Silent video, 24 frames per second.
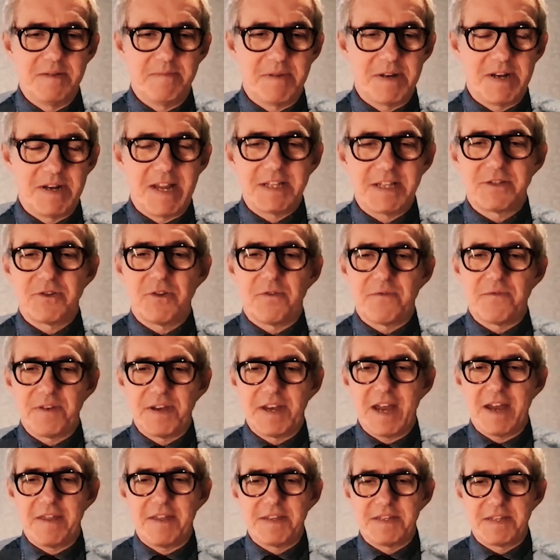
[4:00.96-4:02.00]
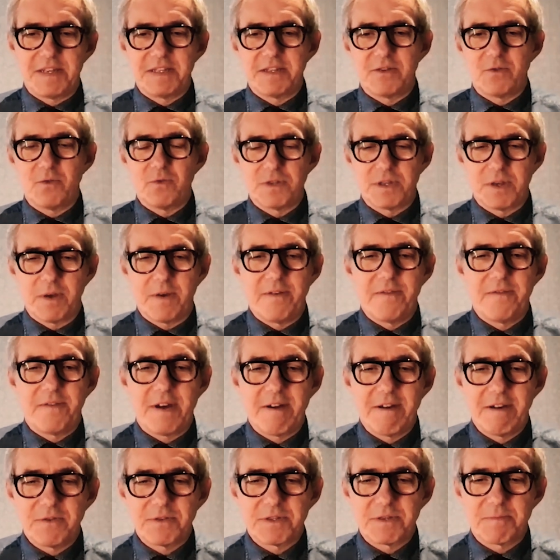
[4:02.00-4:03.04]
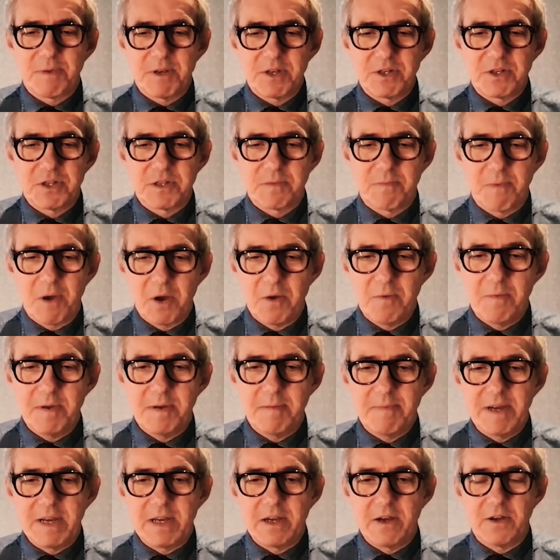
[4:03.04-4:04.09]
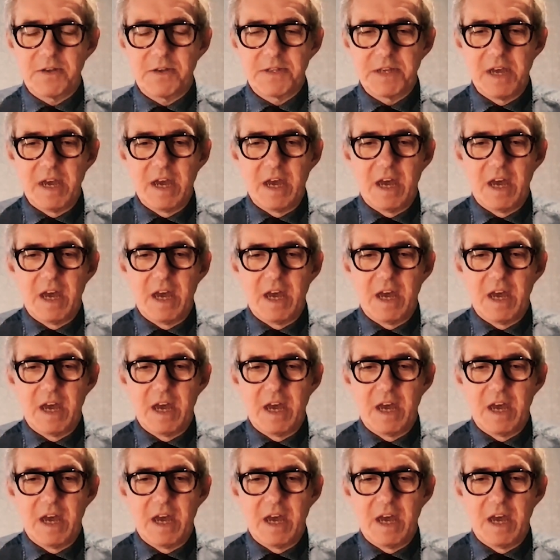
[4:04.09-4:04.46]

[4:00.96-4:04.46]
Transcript: But let's not forget, this is also a very auspicious moment because